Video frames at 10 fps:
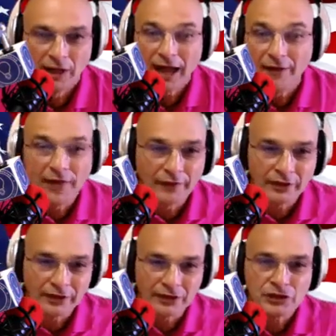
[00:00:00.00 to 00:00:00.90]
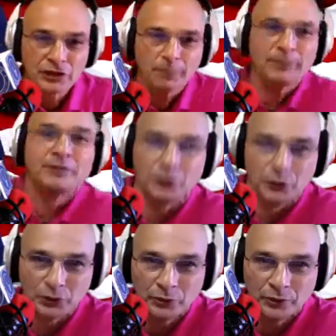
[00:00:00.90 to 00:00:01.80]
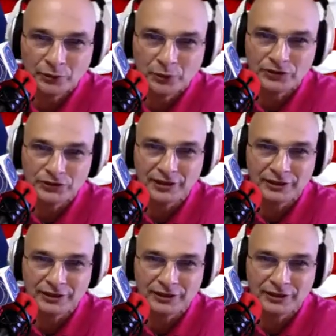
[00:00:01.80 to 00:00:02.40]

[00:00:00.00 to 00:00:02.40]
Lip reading: And then they're going to ship it to you, which is going